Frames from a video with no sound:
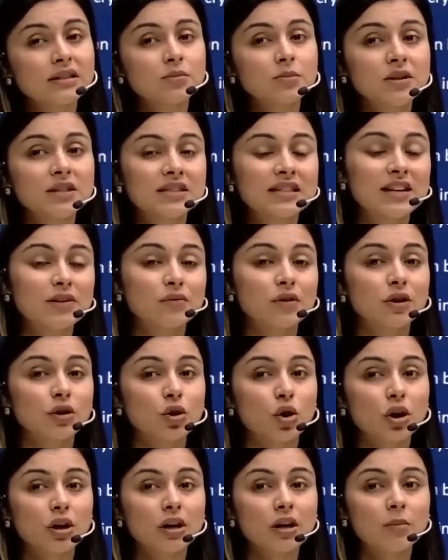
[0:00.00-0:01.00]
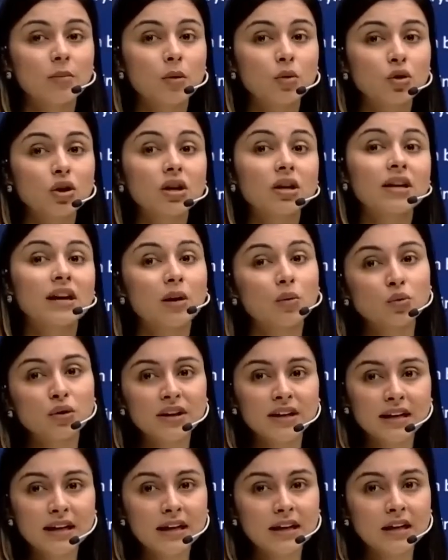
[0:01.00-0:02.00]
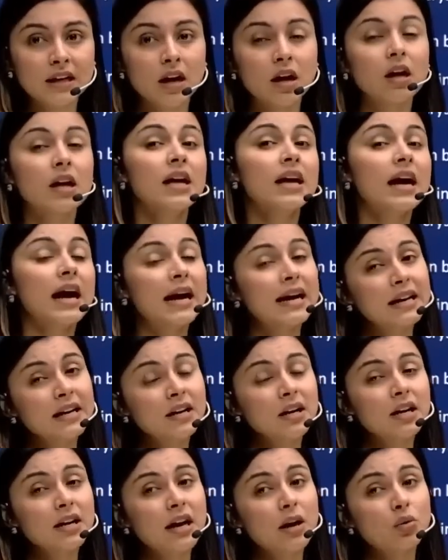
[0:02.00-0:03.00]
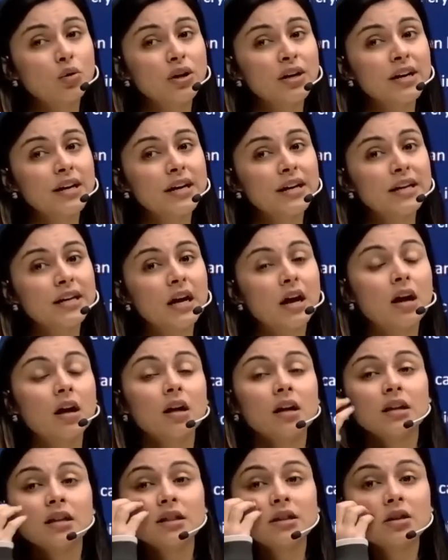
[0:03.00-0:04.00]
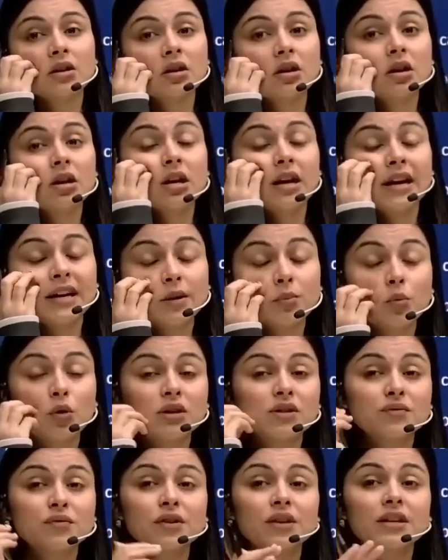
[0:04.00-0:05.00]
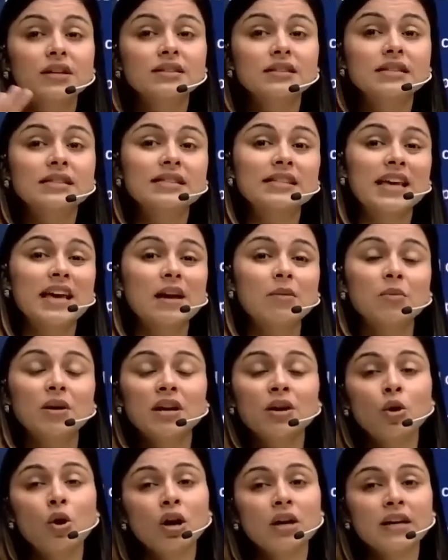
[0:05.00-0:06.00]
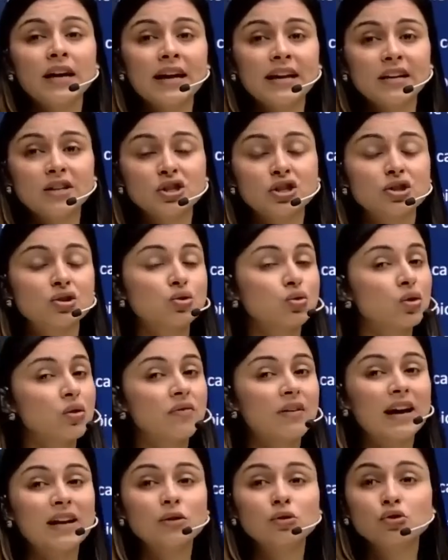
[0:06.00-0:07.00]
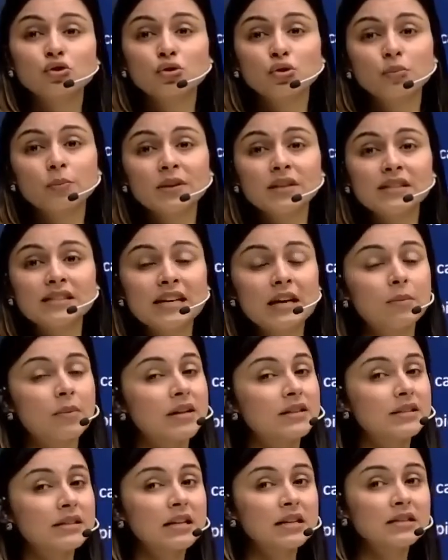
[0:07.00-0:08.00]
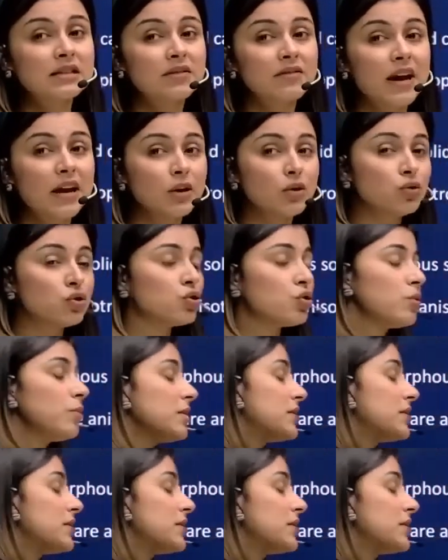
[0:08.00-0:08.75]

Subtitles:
means that we are talking about a crowded area, and in a crowded area the atmosphere is same in all directions, so the value should be same, and since the value should be